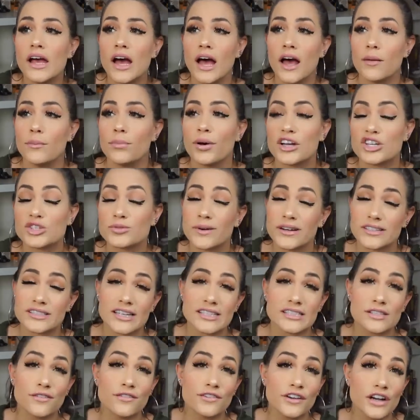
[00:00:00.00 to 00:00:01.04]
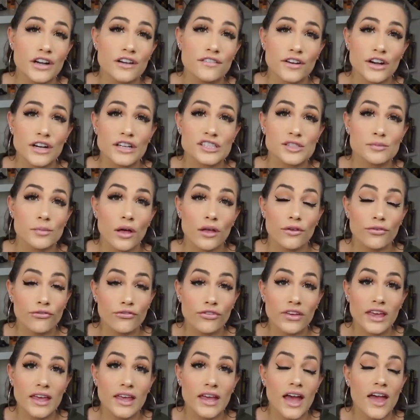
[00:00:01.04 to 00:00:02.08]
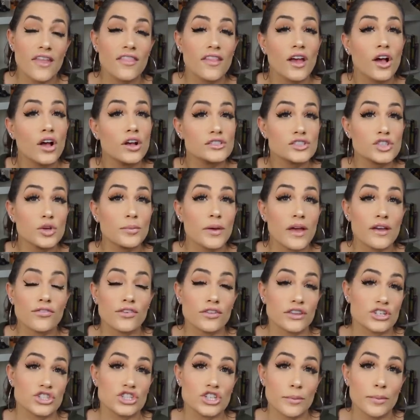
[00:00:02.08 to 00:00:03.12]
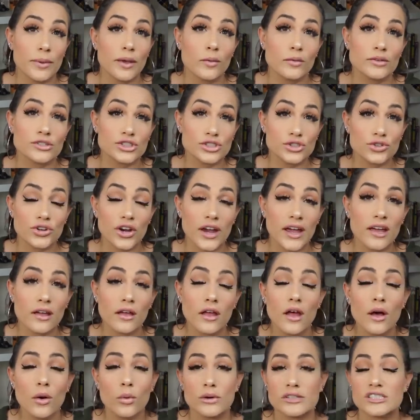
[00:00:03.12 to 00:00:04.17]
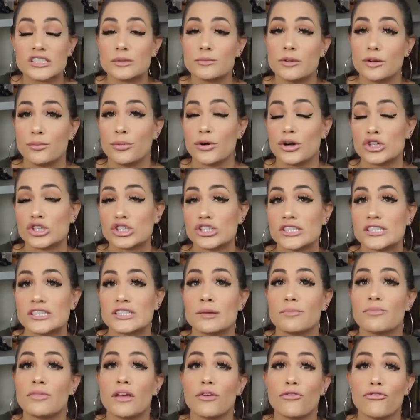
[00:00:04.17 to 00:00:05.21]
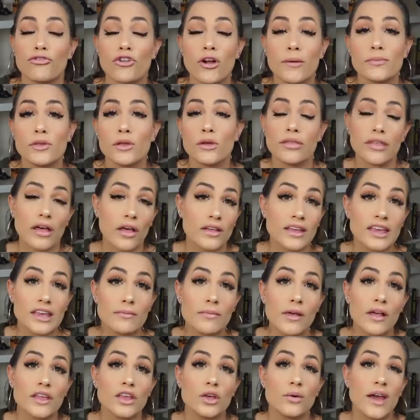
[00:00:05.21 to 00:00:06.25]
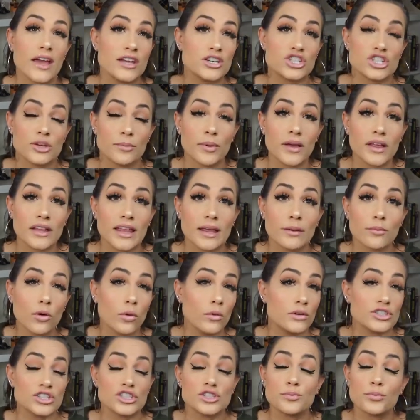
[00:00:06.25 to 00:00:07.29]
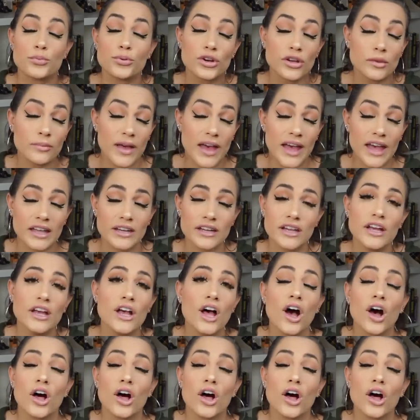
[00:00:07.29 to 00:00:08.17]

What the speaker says: Poshmark takes a very small fee, and they also pay for the shipping, which is great. When someone purchases something from you, they'll email you a shipping label, which is prepaid.